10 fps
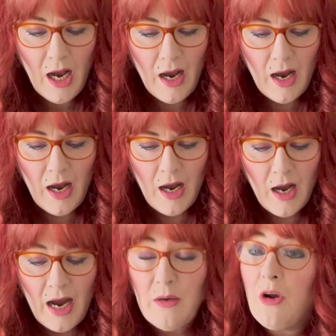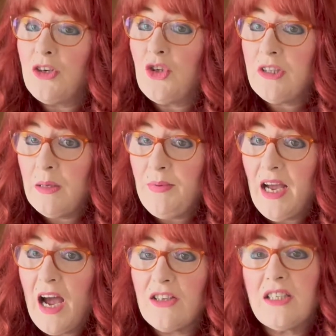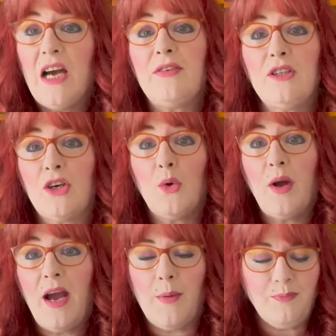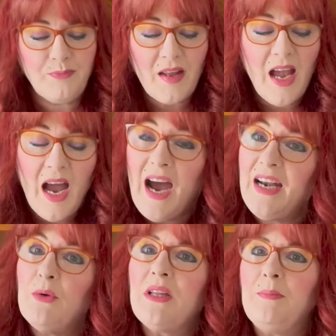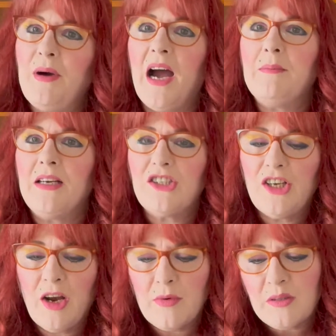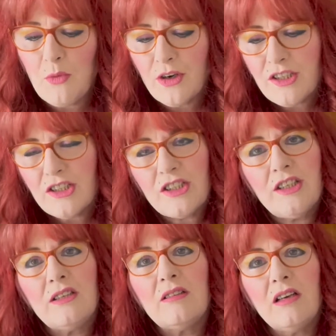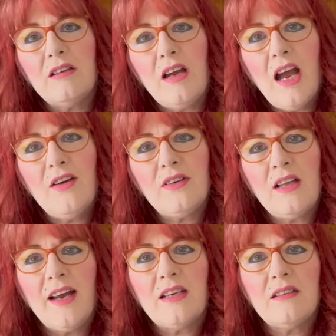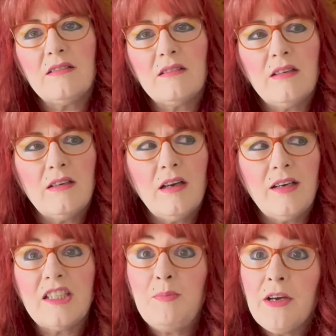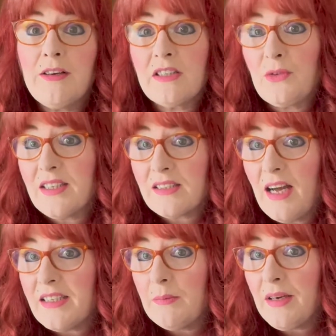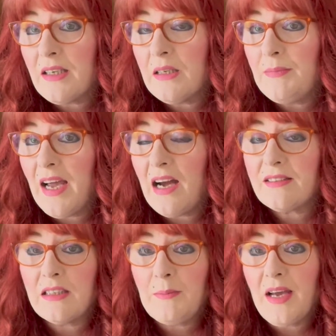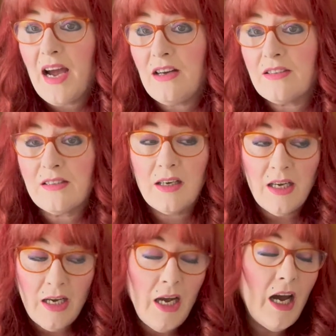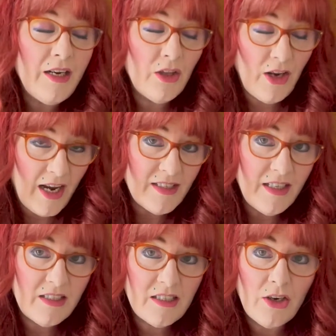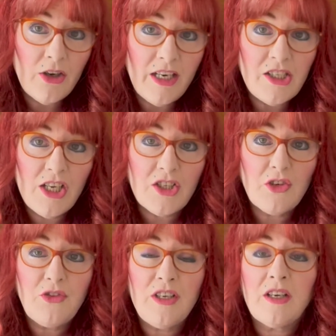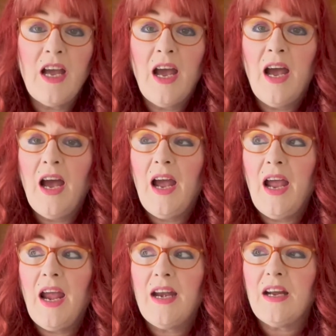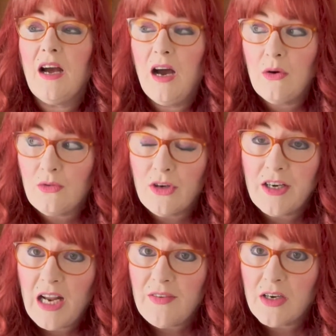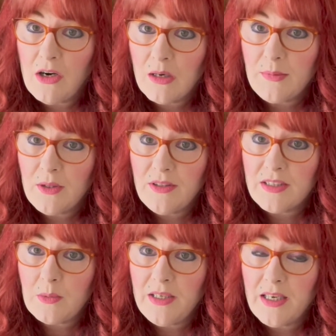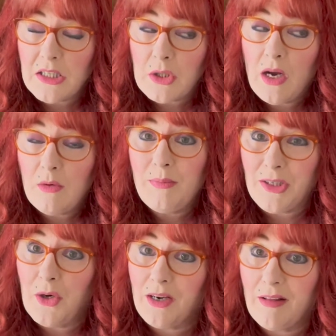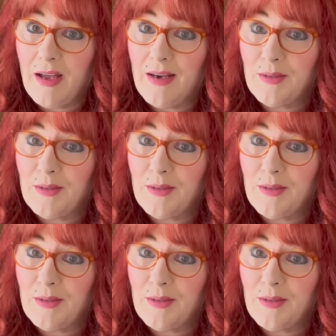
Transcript: I'd gone to Olympus House to have a look around. I didn't really buy much there. It was more just to have an experience of what it's like to be in Olympus House. Olympus House is another antique center in Chesterfield. And, they're going to have a car boot this weekend, so I will be going to that.